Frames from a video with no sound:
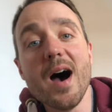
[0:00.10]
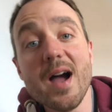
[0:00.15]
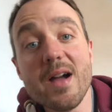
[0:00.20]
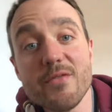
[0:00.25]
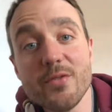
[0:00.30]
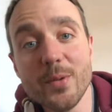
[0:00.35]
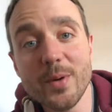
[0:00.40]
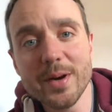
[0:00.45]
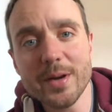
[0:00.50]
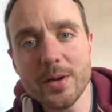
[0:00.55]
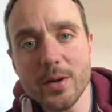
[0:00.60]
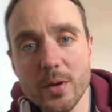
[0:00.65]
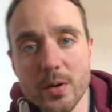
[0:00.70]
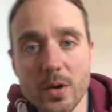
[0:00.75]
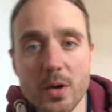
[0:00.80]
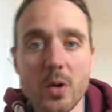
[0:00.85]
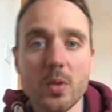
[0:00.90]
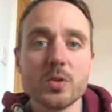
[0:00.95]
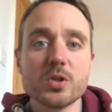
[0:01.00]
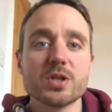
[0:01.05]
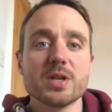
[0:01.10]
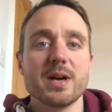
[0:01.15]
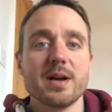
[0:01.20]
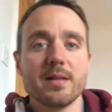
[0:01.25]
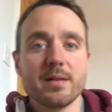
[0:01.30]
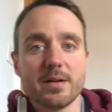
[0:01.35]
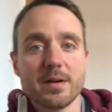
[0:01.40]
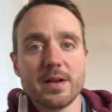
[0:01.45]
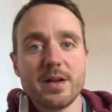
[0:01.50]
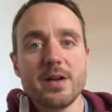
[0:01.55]
everyone, Coach
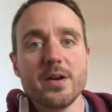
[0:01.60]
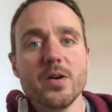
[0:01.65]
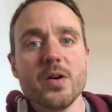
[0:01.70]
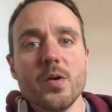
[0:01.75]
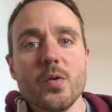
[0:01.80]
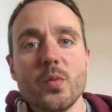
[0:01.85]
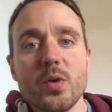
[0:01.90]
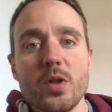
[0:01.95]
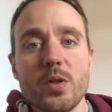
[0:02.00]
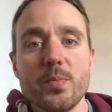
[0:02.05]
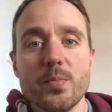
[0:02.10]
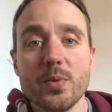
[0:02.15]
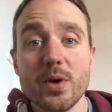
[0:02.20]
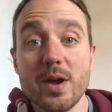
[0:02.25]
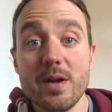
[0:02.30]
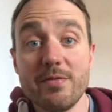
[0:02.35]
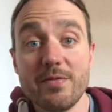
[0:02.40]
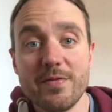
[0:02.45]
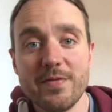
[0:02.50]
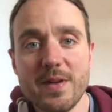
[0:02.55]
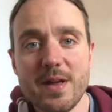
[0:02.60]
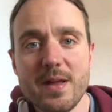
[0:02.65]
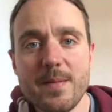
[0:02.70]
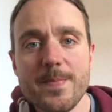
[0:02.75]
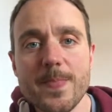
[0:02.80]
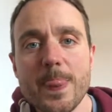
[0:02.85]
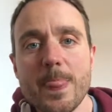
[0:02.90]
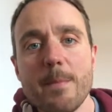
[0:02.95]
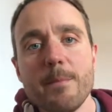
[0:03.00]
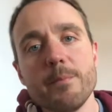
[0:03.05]
Tyler here with Brave Fit,
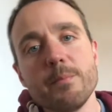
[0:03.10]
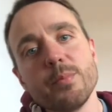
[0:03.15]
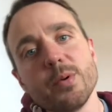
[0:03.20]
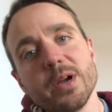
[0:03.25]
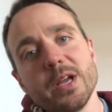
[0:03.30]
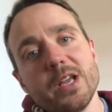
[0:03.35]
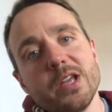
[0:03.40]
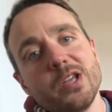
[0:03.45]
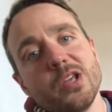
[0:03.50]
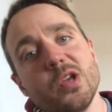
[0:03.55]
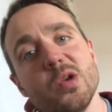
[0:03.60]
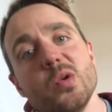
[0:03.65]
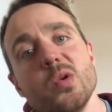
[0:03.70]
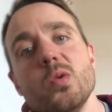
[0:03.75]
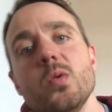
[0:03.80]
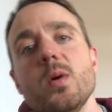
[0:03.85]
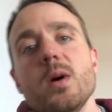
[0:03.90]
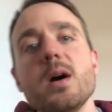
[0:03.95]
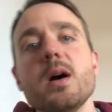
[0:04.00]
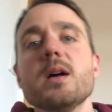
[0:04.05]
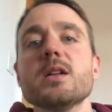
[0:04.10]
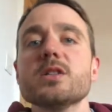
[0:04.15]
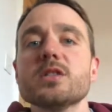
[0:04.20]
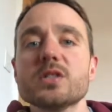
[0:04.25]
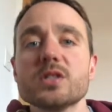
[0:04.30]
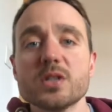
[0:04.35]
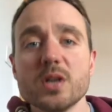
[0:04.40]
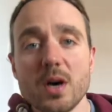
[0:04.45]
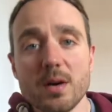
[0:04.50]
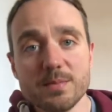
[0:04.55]
bringing you
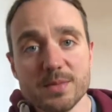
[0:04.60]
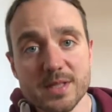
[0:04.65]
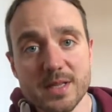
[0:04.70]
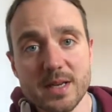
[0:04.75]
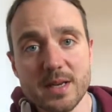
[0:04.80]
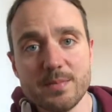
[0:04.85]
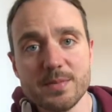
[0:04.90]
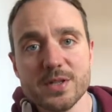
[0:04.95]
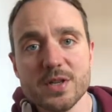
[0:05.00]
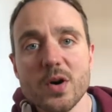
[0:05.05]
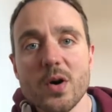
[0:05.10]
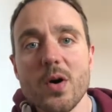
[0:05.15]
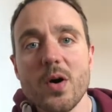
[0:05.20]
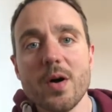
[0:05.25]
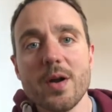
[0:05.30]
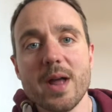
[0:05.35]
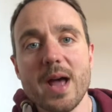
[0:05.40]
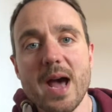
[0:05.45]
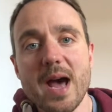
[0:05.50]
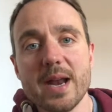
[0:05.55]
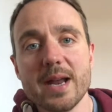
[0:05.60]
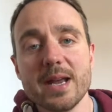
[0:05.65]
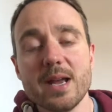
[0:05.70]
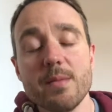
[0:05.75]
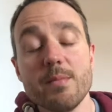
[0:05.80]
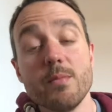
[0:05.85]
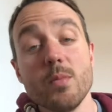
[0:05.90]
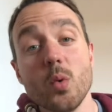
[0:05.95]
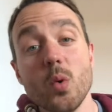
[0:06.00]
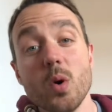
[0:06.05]
top tips on how to get
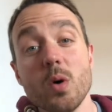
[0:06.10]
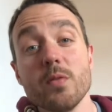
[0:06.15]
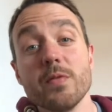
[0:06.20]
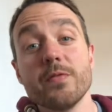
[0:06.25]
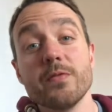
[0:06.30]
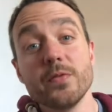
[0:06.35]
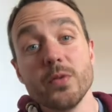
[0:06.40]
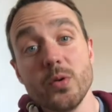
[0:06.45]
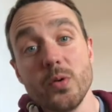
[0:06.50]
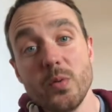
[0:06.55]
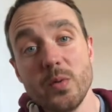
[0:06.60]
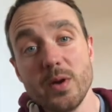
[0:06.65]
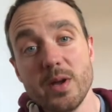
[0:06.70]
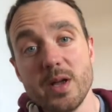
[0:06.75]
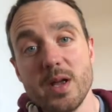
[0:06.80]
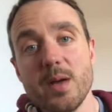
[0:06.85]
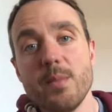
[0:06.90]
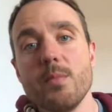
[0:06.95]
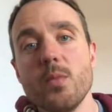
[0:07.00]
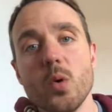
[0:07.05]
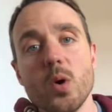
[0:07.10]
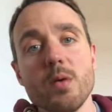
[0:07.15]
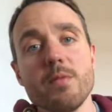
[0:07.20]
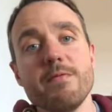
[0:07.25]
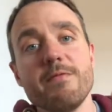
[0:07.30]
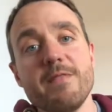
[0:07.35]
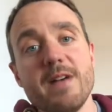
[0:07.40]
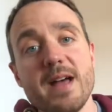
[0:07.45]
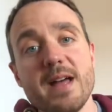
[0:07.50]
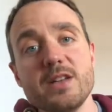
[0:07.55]
more fruit and more
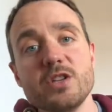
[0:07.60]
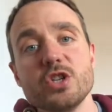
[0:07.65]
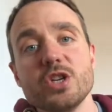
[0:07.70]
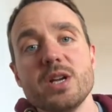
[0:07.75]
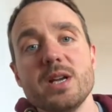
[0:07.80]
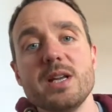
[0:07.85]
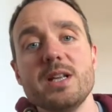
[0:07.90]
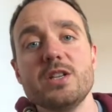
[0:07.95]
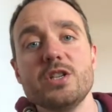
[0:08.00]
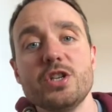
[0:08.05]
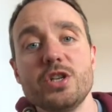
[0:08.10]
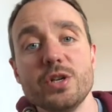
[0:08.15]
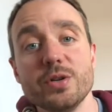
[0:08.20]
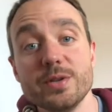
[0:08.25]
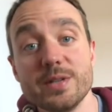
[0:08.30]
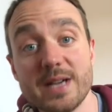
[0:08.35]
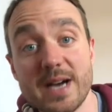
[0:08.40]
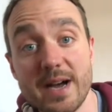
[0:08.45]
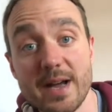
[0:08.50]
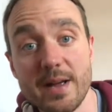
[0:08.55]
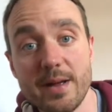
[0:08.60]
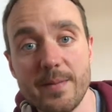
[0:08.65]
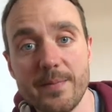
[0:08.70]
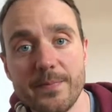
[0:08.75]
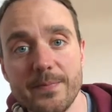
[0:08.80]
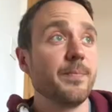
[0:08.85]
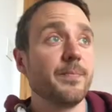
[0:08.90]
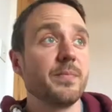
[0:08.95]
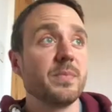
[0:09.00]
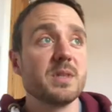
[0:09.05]
veg into your diet.
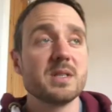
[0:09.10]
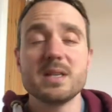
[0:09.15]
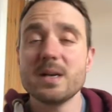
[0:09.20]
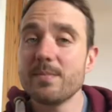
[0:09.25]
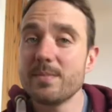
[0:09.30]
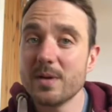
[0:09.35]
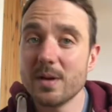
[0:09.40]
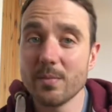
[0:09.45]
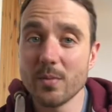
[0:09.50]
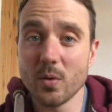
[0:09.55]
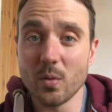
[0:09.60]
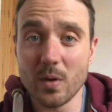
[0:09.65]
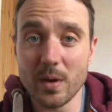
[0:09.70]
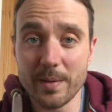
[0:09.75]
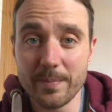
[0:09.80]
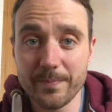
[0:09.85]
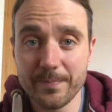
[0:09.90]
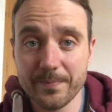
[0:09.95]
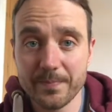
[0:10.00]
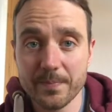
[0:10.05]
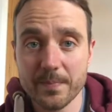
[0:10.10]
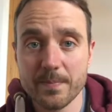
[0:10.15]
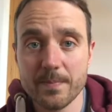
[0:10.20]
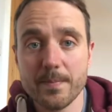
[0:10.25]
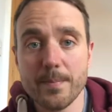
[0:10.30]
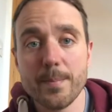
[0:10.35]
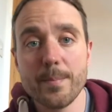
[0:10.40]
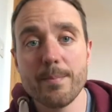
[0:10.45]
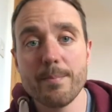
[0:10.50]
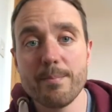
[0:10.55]
Tip number one,
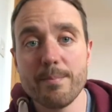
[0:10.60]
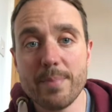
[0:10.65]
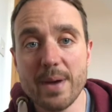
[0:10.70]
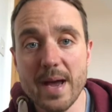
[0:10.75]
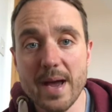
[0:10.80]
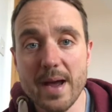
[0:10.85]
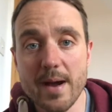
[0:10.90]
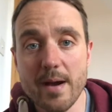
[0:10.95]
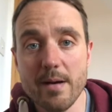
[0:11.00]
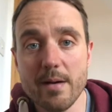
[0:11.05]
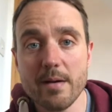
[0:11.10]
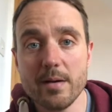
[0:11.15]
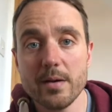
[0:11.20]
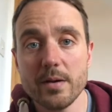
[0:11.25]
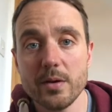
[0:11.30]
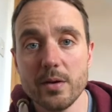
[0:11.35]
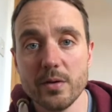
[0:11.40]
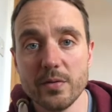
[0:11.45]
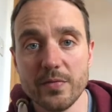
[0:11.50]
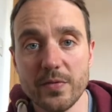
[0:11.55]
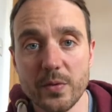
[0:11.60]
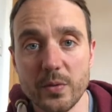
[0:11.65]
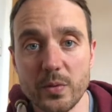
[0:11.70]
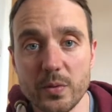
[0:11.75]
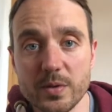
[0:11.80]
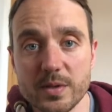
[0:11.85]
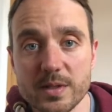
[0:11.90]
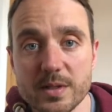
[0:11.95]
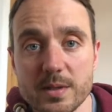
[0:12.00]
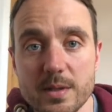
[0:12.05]
pair your
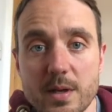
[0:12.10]
foods.